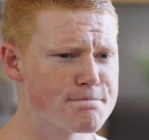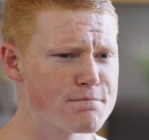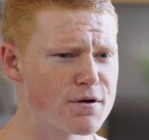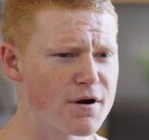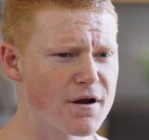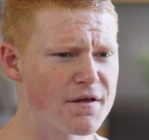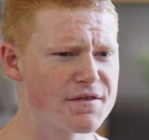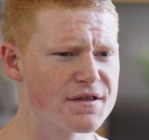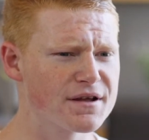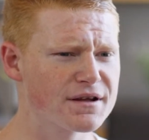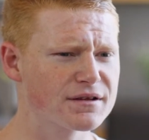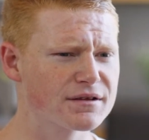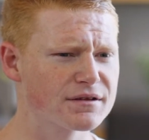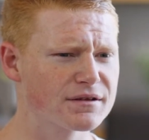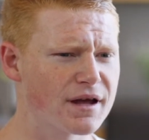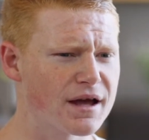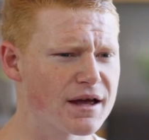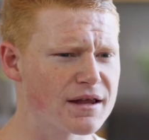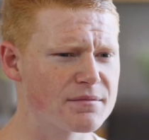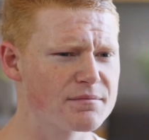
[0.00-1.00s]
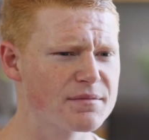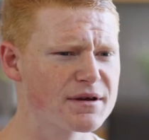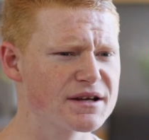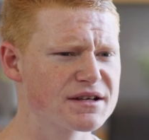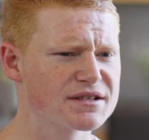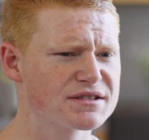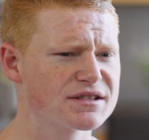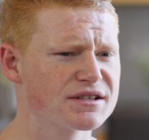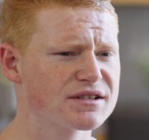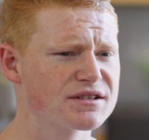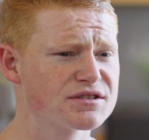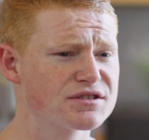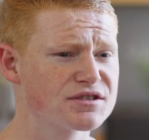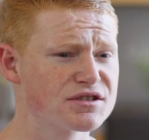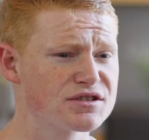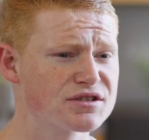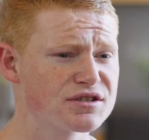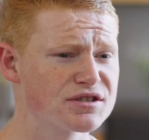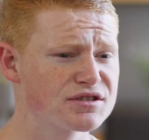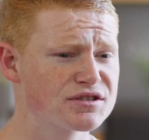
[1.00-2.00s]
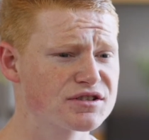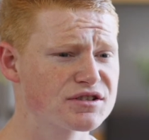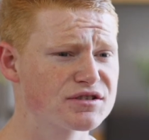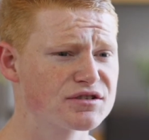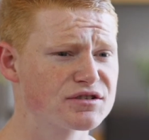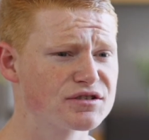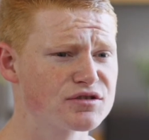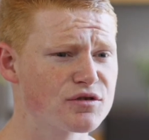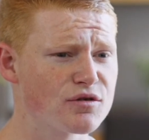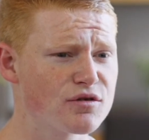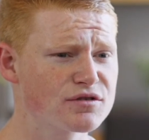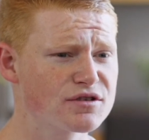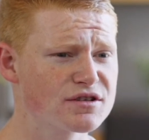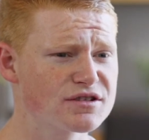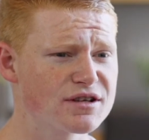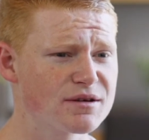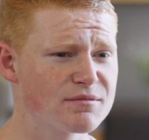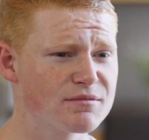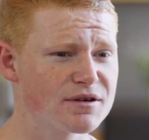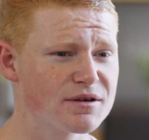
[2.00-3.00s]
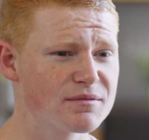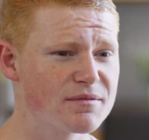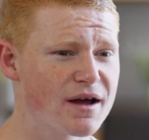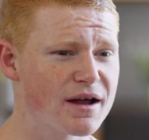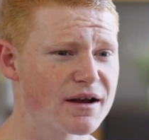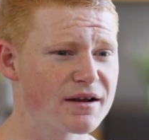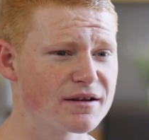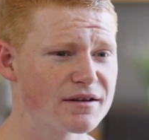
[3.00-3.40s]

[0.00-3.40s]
But I think, the biggest thing is just to continually talk to someone about